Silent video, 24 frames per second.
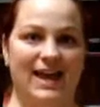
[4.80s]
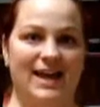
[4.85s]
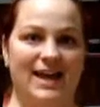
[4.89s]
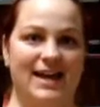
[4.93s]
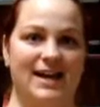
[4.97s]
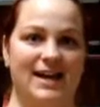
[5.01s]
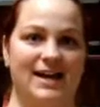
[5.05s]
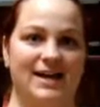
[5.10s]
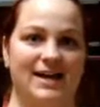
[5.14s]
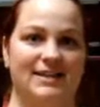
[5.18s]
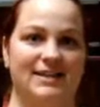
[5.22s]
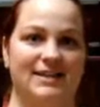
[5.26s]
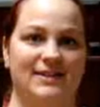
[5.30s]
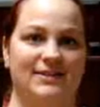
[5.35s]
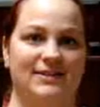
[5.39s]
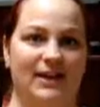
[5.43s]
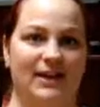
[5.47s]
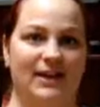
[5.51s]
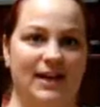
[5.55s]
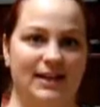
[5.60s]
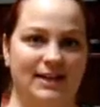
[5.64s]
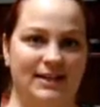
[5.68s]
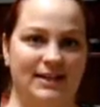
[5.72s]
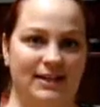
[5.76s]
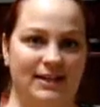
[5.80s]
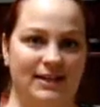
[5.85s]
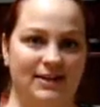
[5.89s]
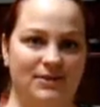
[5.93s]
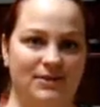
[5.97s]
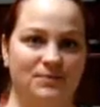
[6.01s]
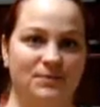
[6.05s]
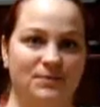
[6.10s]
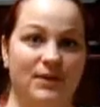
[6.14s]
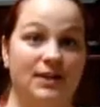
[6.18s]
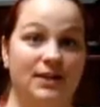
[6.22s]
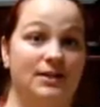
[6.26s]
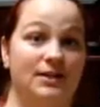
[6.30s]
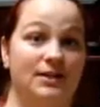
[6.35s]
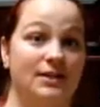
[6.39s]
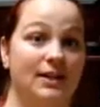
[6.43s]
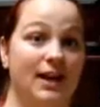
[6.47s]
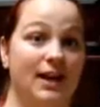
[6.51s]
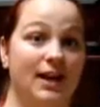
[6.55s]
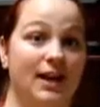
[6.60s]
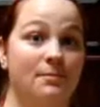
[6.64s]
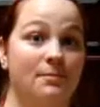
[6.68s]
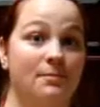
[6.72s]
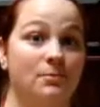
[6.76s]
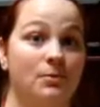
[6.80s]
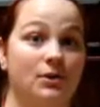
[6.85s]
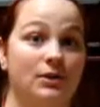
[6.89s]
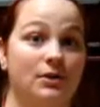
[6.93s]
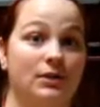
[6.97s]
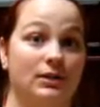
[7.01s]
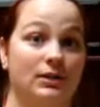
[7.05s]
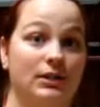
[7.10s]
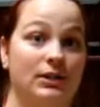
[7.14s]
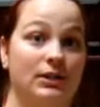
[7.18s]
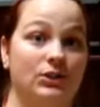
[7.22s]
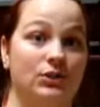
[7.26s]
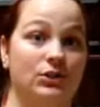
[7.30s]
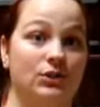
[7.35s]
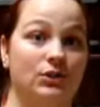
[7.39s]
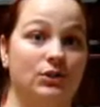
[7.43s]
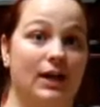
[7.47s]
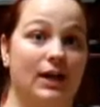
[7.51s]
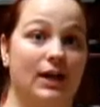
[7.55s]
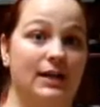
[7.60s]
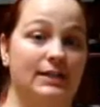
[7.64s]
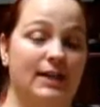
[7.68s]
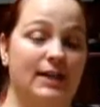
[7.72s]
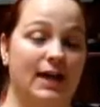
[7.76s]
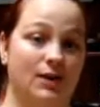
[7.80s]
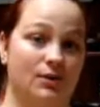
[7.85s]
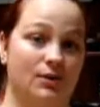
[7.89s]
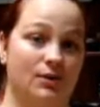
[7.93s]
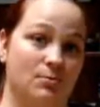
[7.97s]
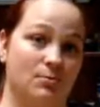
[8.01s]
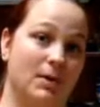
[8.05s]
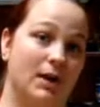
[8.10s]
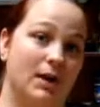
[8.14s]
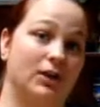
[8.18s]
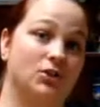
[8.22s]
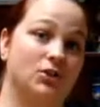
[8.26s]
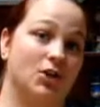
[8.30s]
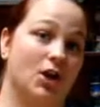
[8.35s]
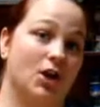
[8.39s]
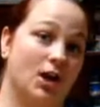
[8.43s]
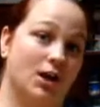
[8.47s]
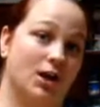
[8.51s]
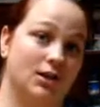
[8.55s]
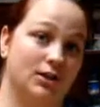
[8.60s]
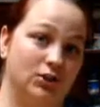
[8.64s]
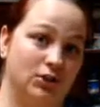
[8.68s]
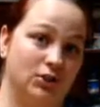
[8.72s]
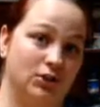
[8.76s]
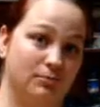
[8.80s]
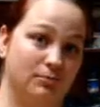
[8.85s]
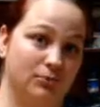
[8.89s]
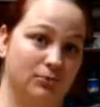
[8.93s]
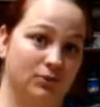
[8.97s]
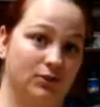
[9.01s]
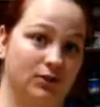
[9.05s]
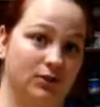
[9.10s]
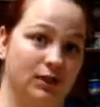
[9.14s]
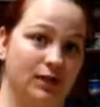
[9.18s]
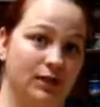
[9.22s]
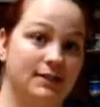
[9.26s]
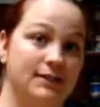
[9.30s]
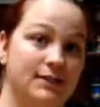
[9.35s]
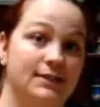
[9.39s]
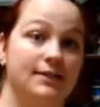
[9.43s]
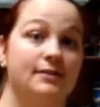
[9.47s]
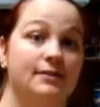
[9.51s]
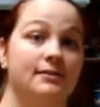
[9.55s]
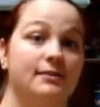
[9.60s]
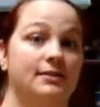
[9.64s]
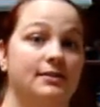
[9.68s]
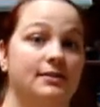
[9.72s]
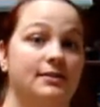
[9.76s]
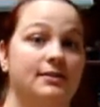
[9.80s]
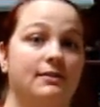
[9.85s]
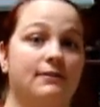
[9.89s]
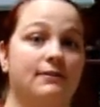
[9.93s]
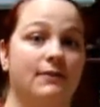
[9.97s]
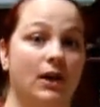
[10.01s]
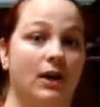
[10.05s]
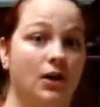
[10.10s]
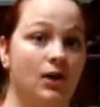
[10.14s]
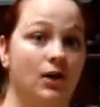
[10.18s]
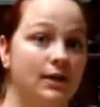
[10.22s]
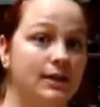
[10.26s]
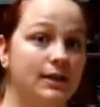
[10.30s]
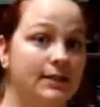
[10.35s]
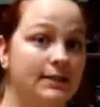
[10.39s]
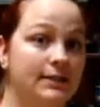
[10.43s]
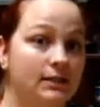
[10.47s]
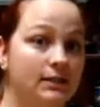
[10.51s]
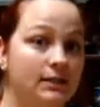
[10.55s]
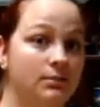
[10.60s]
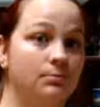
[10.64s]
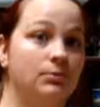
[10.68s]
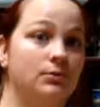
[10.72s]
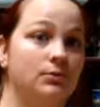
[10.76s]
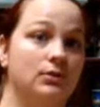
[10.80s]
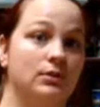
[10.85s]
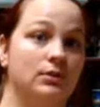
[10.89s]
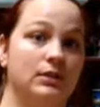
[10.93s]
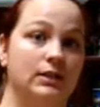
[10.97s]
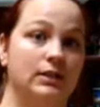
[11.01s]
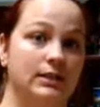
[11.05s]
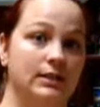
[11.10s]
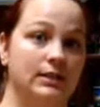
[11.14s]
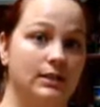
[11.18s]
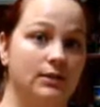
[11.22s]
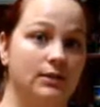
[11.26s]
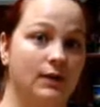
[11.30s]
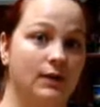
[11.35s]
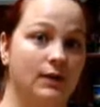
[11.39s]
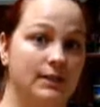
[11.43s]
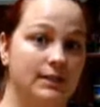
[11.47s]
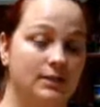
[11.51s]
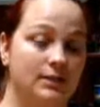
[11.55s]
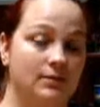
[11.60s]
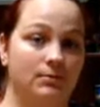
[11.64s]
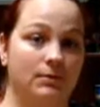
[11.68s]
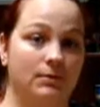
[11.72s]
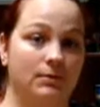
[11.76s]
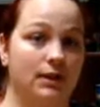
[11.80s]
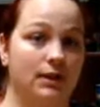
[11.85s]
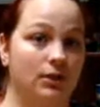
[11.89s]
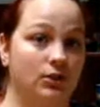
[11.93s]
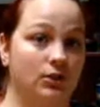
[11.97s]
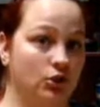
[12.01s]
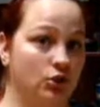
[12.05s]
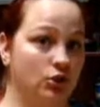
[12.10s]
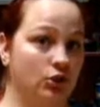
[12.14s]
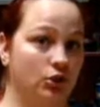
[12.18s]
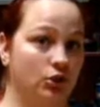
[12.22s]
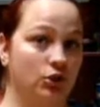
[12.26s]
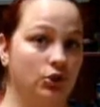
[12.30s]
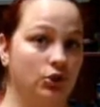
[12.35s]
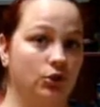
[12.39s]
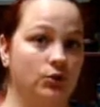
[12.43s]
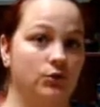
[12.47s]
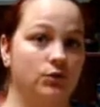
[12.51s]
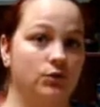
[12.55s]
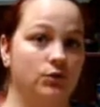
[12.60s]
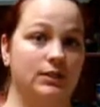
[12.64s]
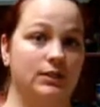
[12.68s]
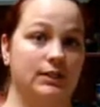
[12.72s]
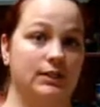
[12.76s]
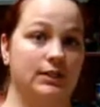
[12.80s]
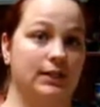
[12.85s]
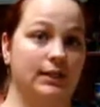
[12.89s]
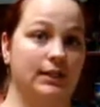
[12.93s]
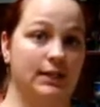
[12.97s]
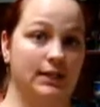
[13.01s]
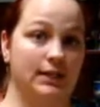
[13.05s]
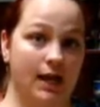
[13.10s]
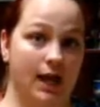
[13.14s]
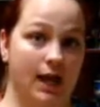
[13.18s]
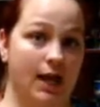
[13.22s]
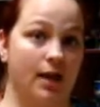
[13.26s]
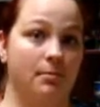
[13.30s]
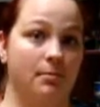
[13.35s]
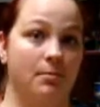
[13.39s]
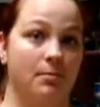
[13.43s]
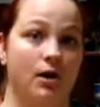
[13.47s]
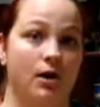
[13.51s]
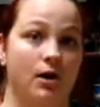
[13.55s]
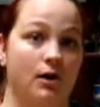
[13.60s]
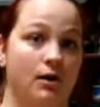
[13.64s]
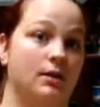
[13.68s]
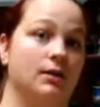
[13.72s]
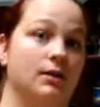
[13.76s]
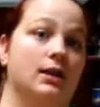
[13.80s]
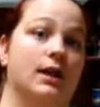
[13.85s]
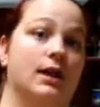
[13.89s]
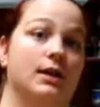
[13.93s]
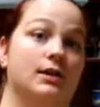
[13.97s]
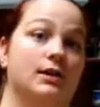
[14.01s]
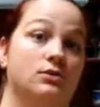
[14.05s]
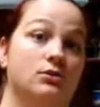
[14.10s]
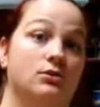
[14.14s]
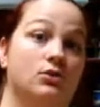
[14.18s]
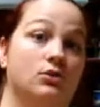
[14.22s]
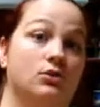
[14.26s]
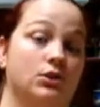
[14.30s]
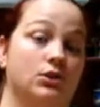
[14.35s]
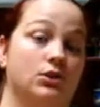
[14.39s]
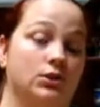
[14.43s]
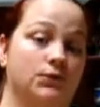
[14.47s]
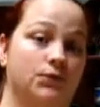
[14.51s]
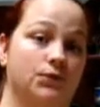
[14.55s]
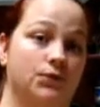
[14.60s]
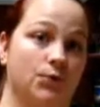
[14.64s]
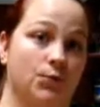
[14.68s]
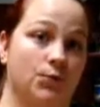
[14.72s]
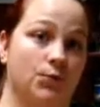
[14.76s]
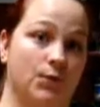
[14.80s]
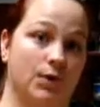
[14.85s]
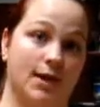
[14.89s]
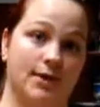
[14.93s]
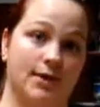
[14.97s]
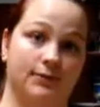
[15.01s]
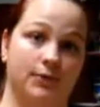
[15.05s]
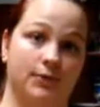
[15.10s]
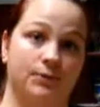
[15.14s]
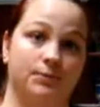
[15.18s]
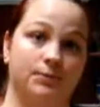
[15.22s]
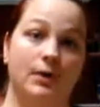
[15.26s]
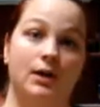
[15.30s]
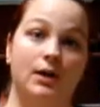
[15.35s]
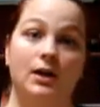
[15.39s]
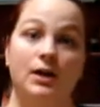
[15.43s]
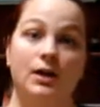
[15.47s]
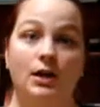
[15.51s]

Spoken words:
Hey guys, Violet here. Today I'm going to teach you guys how to make chocolate chip cookies. This is a very simple and easy recipe that you can use anytime, holidays, or just for whenever.